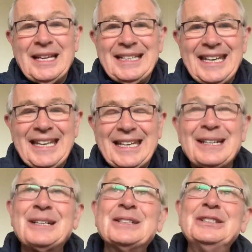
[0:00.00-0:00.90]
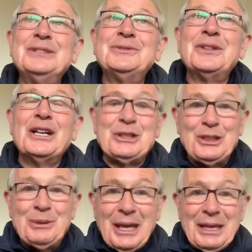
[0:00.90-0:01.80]
I
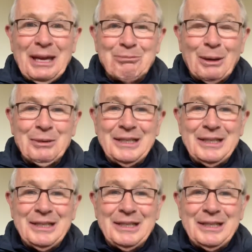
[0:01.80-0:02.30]
think they have probably